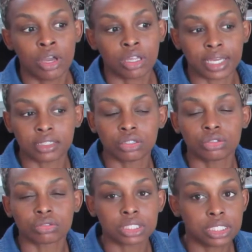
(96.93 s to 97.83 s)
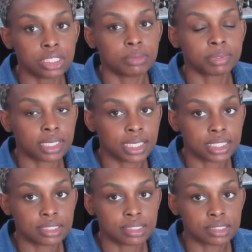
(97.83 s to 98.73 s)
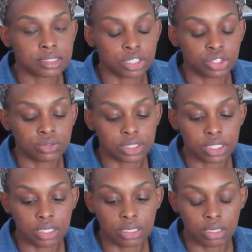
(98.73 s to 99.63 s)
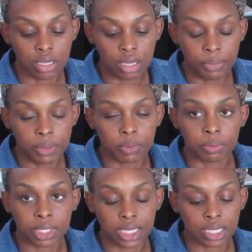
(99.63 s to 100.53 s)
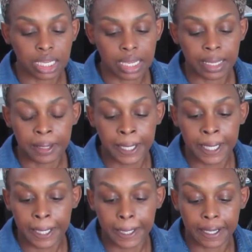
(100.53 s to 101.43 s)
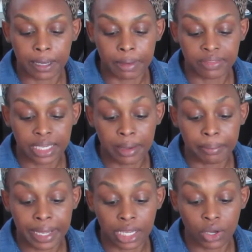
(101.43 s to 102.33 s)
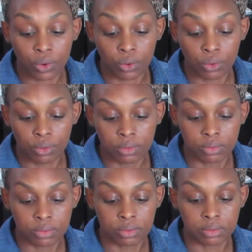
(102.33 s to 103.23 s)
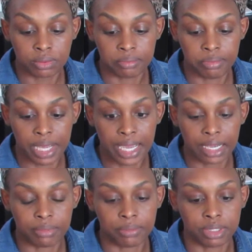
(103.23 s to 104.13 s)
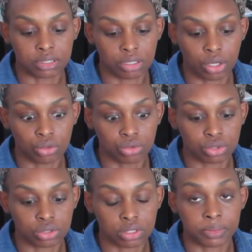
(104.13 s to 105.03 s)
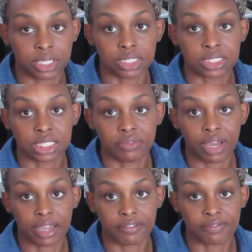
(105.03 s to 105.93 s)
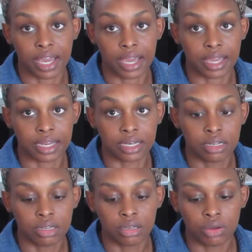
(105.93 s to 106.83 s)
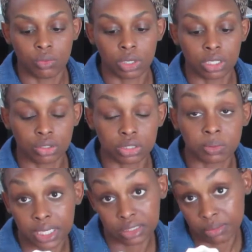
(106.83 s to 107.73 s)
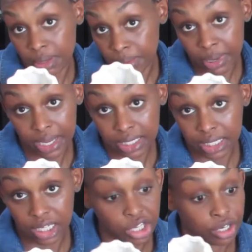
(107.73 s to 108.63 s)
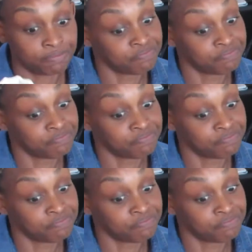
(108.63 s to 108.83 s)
Like the little teeny plants that you see people plant a lot. I think I might go back maybe to Lowe's or something and see if I could find one of those plants and maybe pot it in here.